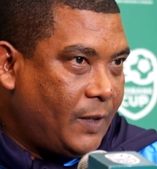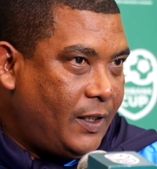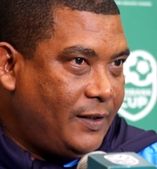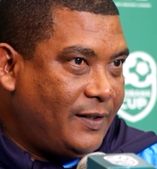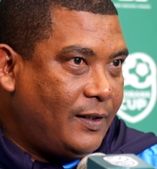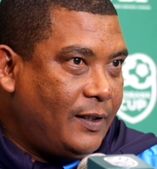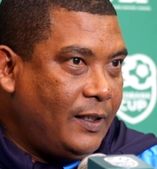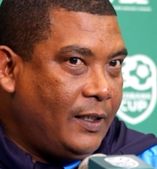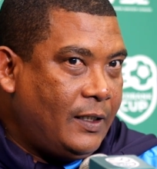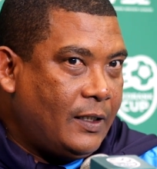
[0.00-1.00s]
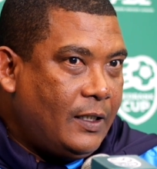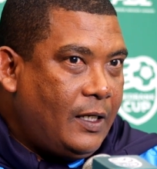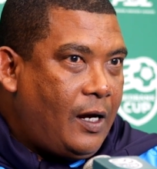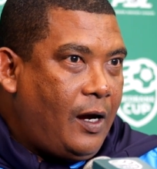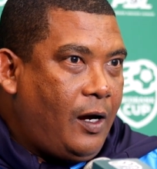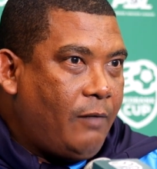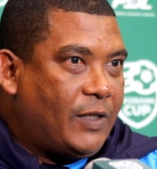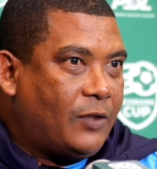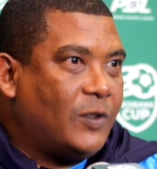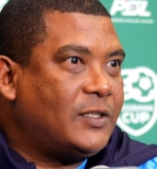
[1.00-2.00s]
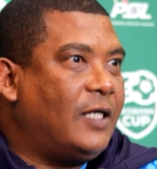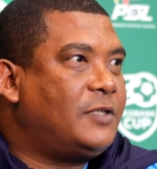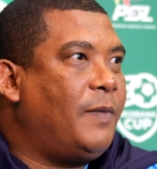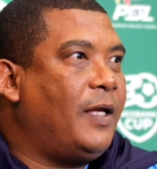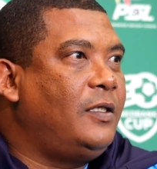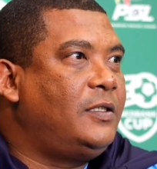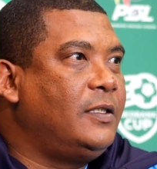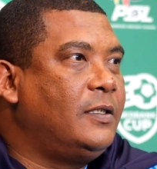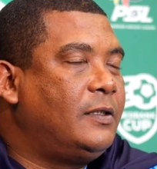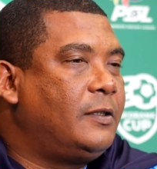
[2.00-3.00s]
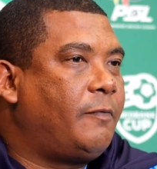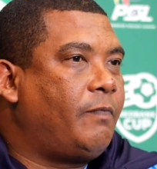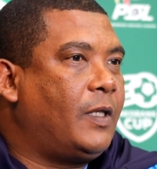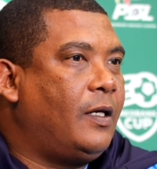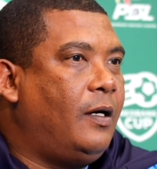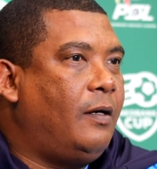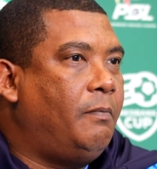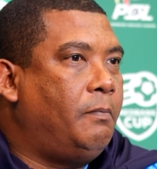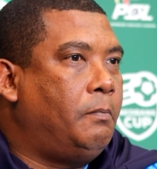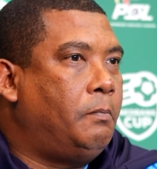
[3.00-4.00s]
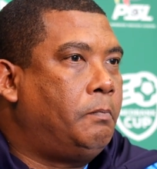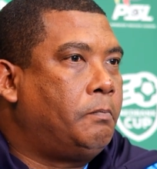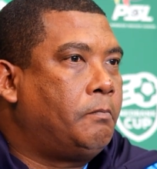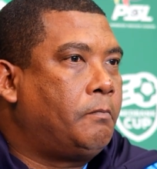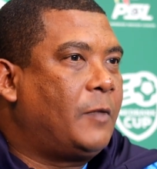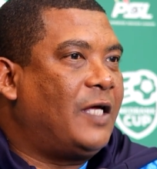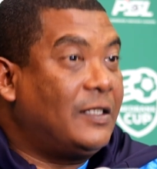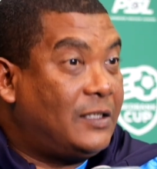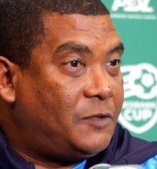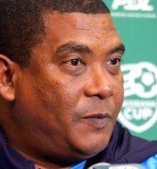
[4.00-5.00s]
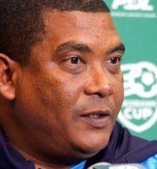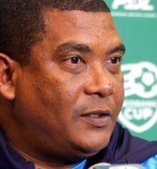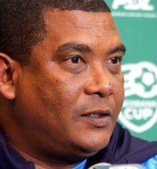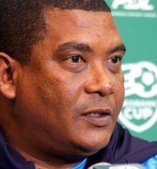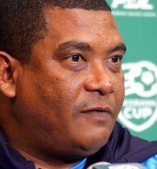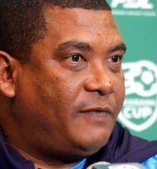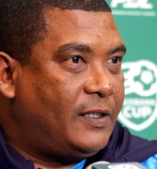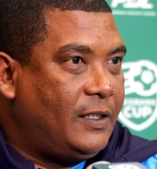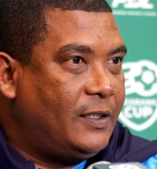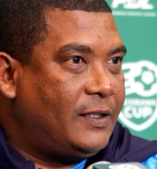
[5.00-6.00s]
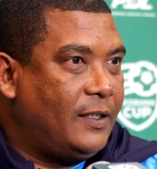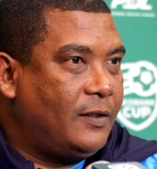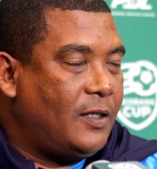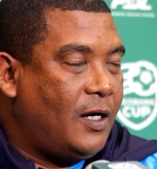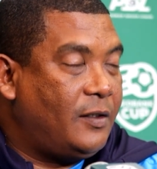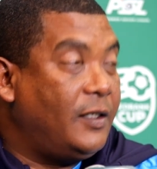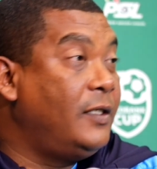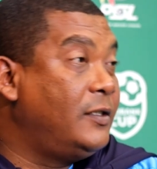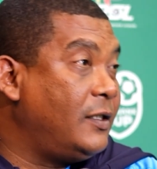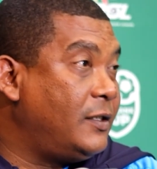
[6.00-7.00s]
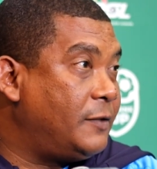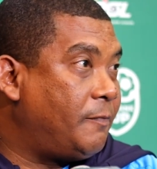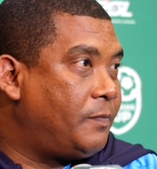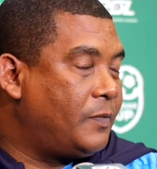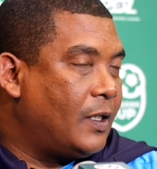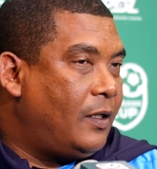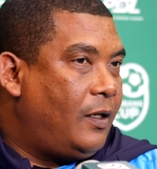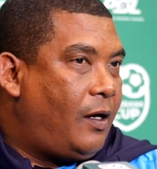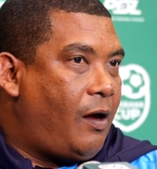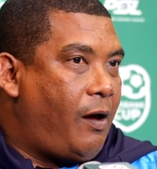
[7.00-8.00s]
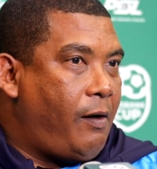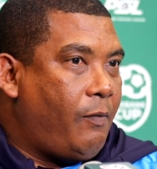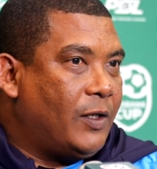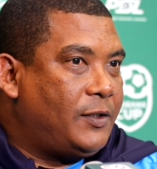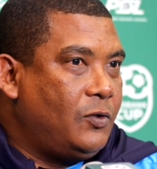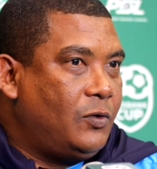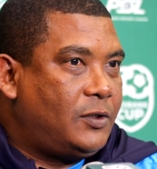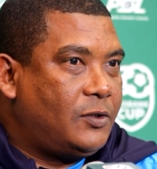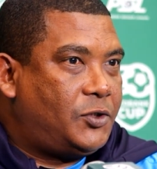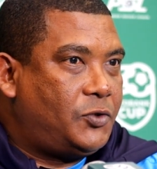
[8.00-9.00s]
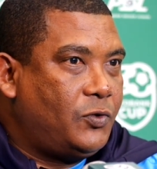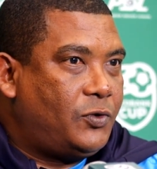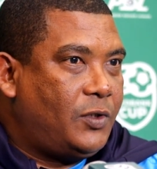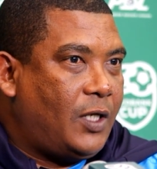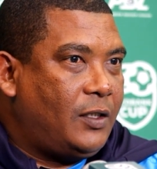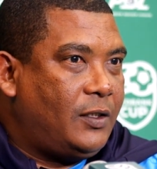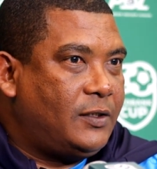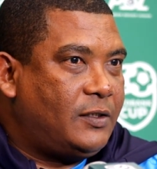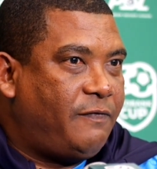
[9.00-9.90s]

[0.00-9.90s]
in the league, that was us managing the suspensions, the fatigue and the injuries. What you also saw tonight is the